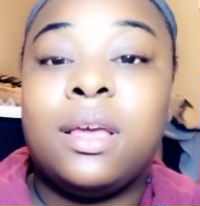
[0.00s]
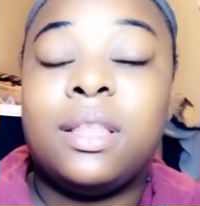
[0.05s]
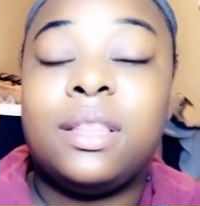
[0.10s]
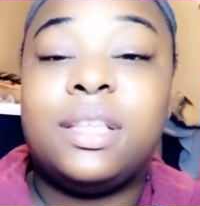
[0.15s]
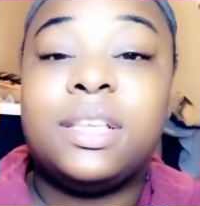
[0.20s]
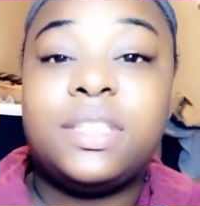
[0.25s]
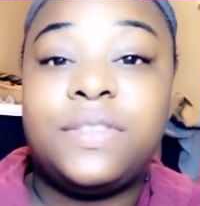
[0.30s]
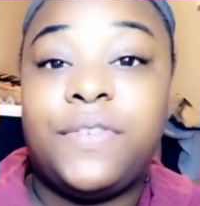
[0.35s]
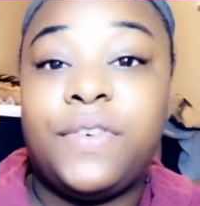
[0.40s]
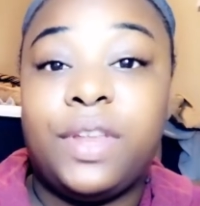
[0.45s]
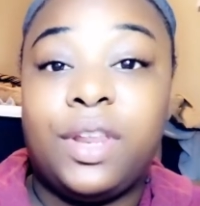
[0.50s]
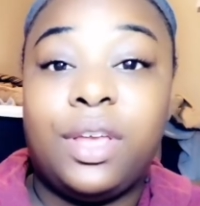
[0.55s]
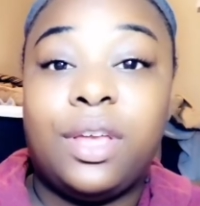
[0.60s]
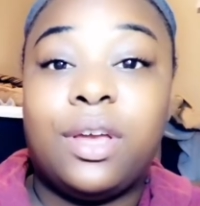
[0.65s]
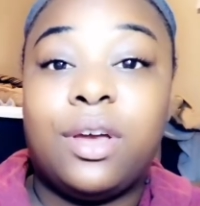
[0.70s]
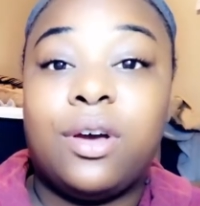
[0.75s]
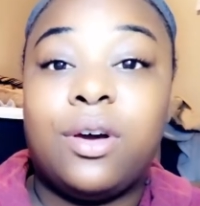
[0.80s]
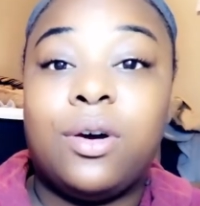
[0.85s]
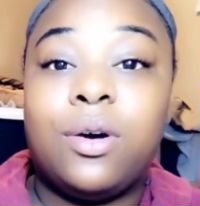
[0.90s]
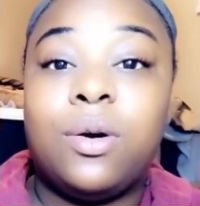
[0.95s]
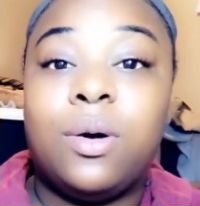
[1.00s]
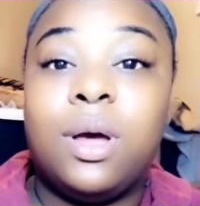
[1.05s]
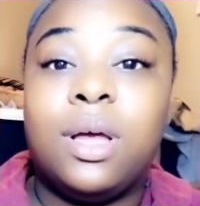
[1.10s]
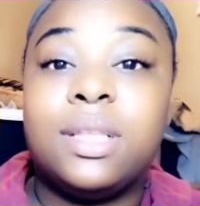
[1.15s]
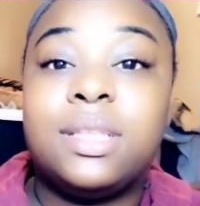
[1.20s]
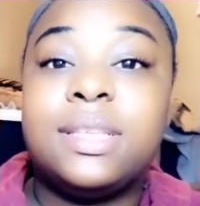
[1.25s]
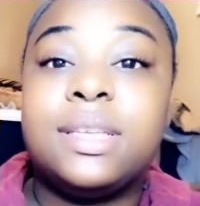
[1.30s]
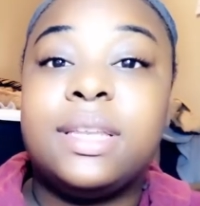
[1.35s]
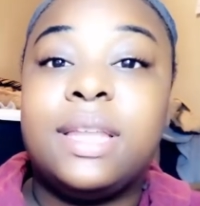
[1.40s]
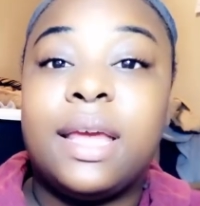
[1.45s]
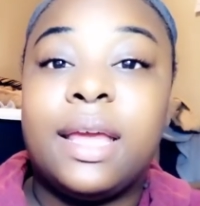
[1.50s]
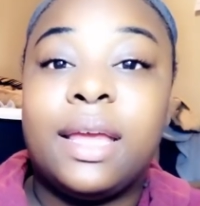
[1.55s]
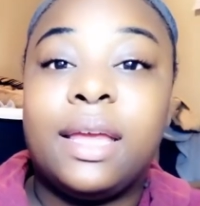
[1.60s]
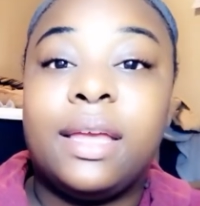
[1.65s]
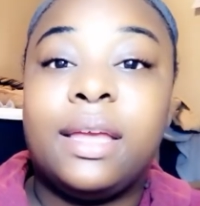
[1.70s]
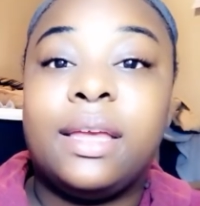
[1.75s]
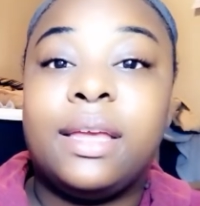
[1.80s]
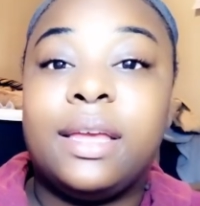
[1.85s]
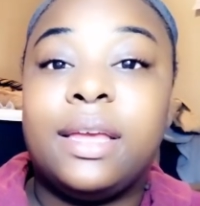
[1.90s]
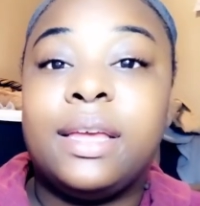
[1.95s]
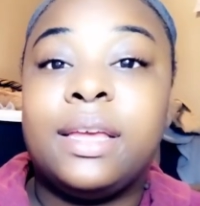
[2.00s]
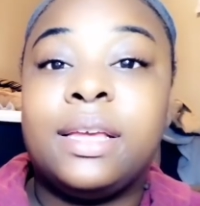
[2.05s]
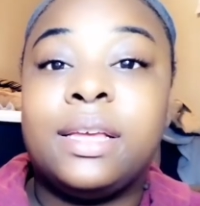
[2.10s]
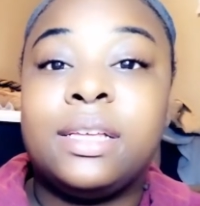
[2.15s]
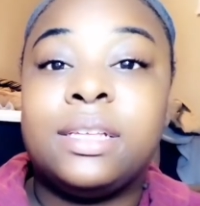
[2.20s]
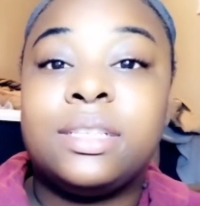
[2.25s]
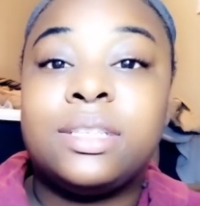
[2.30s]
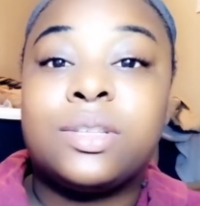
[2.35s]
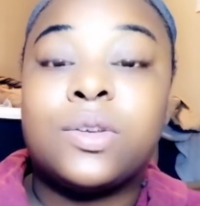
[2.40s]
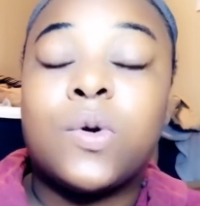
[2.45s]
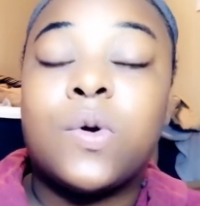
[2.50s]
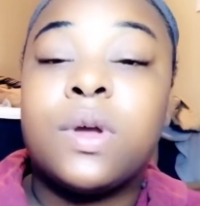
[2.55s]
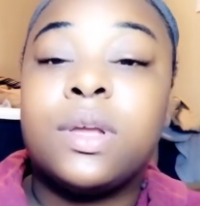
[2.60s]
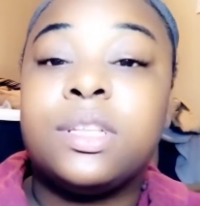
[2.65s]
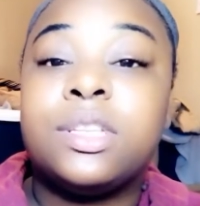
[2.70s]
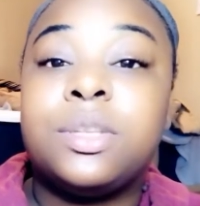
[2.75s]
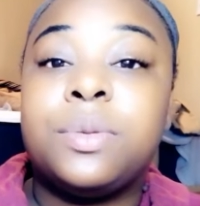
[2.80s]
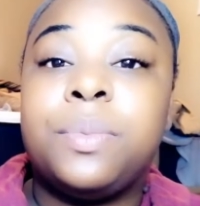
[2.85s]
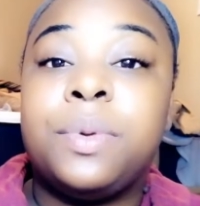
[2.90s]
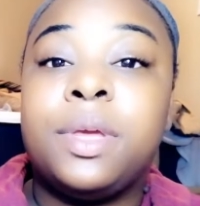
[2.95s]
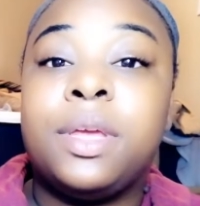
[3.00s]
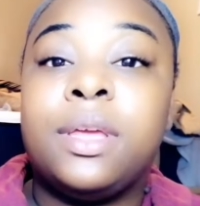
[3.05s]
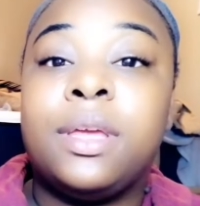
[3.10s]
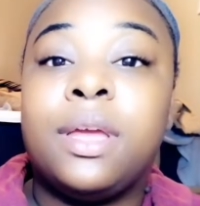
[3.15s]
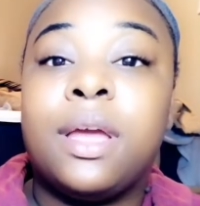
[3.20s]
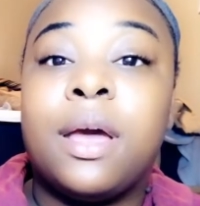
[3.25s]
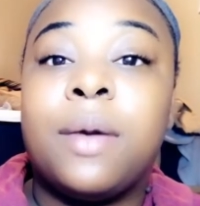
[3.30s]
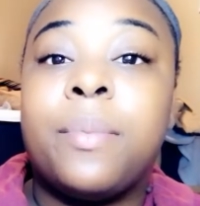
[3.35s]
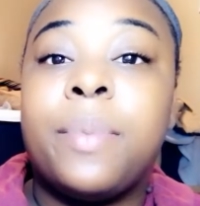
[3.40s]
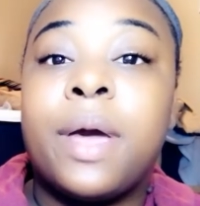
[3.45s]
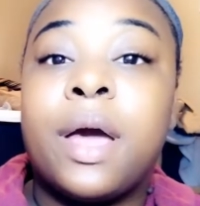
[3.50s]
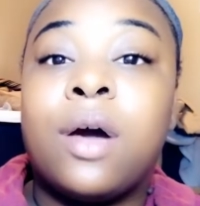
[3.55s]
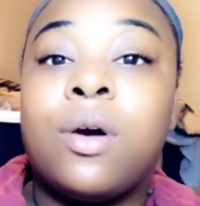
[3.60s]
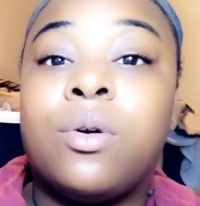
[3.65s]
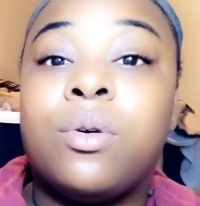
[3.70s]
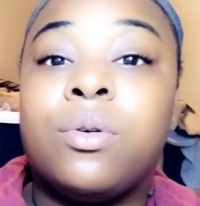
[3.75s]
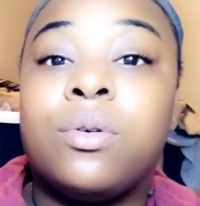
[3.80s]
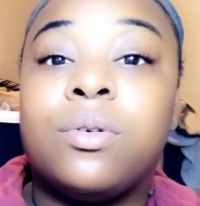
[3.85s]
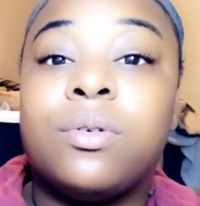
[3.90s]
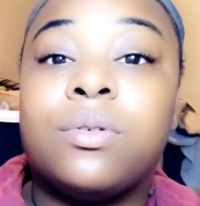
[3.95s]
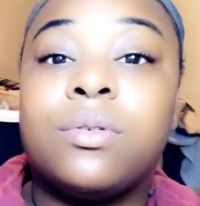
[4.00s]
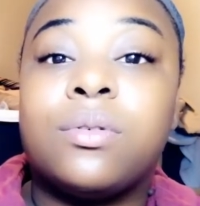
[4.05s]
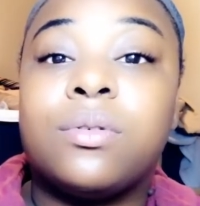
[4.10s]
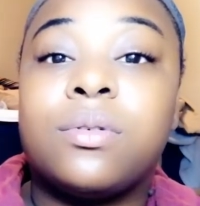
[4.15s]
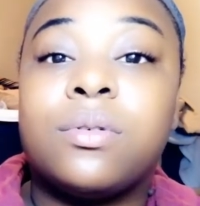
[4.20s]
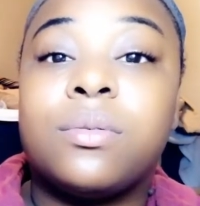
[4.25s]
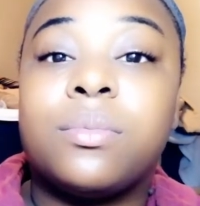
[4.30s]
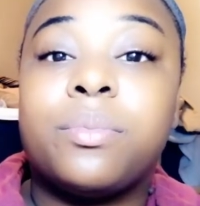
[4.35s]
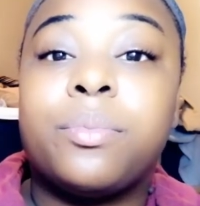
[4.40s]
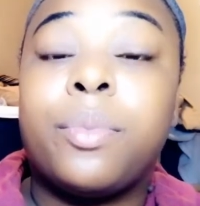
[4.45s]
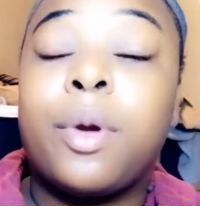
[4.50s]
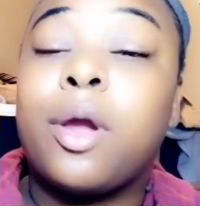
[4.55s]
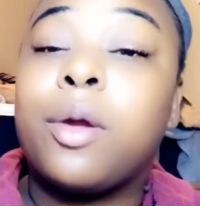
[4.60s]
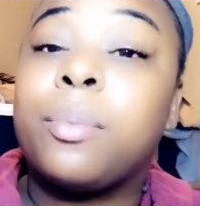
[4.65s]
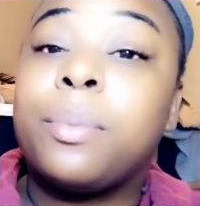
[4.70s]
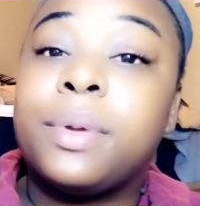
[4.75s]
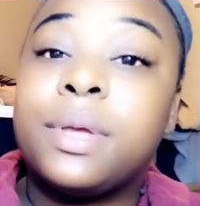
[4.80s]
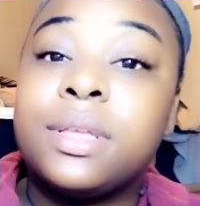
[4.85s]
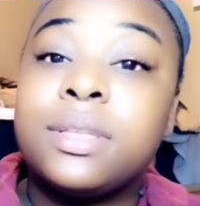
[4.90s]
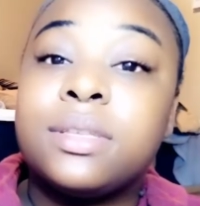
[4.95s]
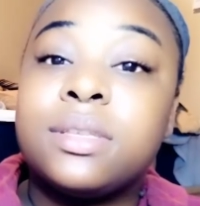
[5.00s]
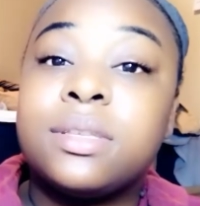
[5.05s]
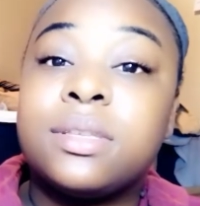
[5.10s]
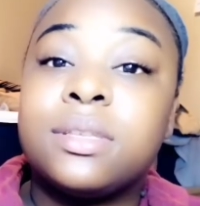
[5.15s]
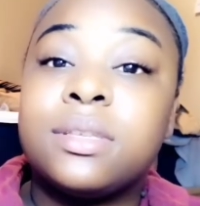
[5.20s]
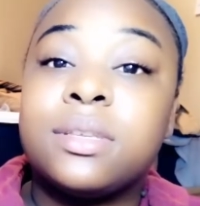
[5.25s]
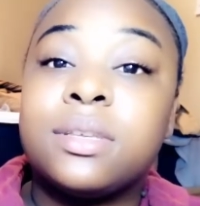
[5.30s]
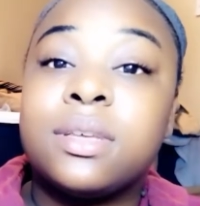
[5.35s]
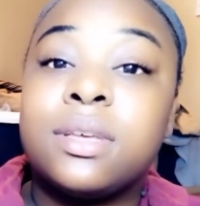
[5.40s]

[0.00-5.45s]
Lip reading: This video today is going to be about purpose.